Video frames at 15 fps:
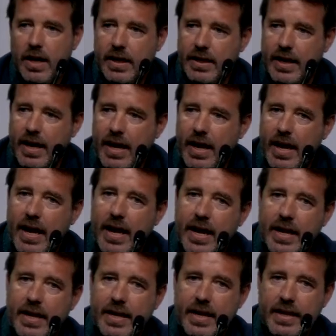
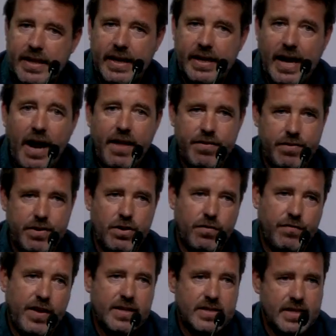The, the, the gathering of
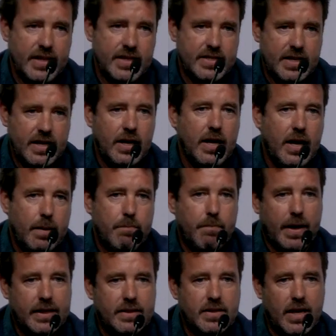that data,
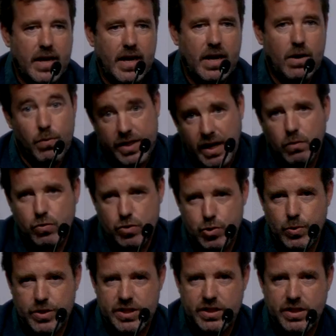but uh, without
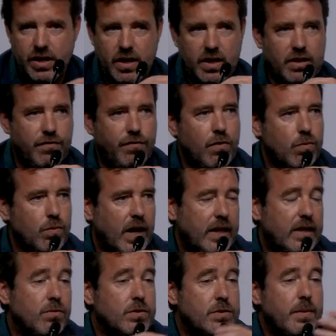switching the, the phone. And
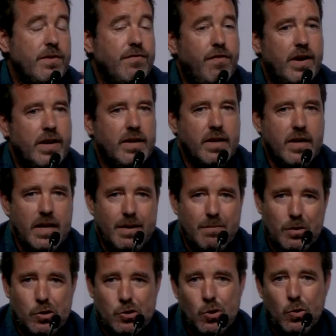it was very funny
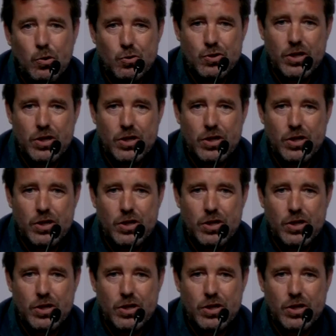because all those